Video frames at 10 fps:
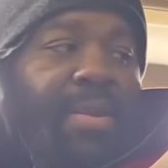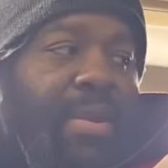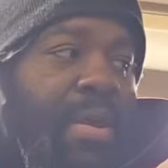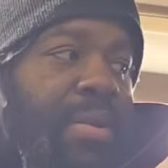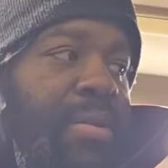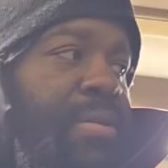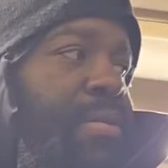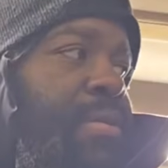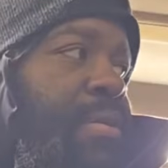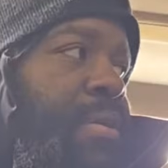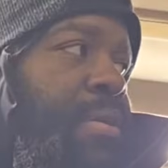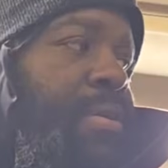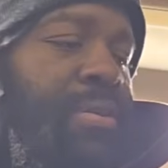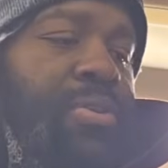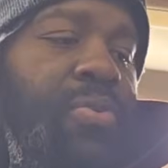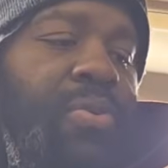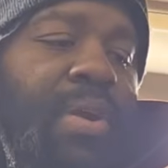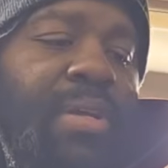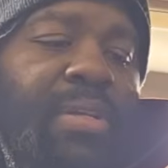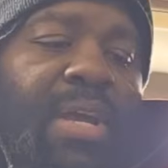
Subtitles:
Nothing too crazy.